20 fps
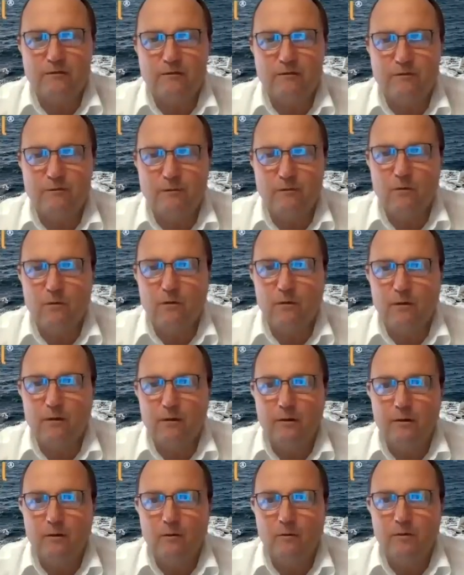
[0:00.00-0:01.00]
for
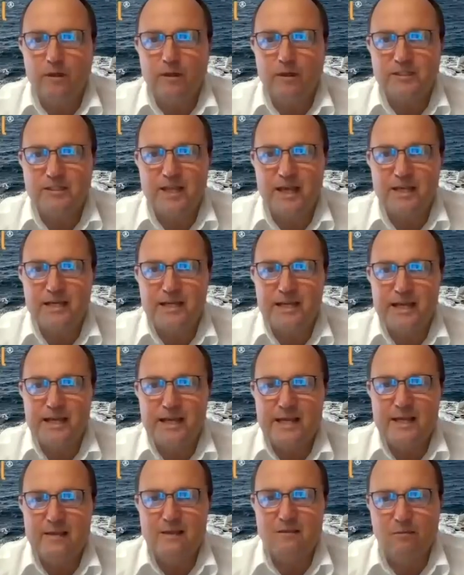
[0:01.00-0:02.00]
all the attendees,